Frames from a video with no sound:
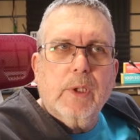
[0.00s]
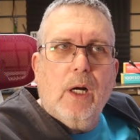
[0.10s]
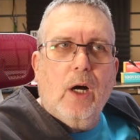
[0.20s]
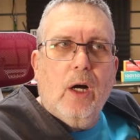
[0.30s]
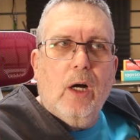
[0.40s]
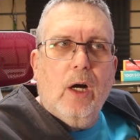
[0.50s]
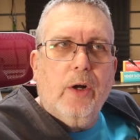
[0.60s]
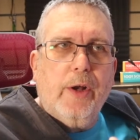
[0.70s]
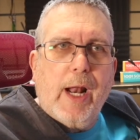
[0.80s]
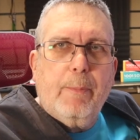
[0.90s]

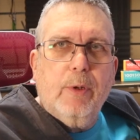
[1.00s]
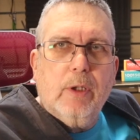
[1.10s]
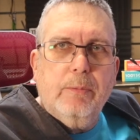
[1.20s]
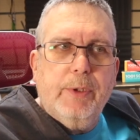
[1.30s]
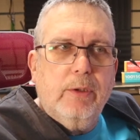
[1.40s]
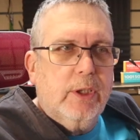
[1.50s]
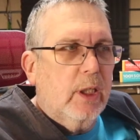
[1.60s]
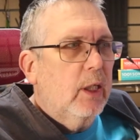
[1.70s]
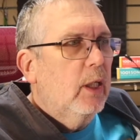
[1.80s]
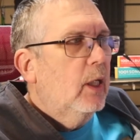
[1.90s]
an Apple
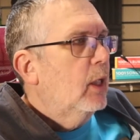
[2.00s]
computer,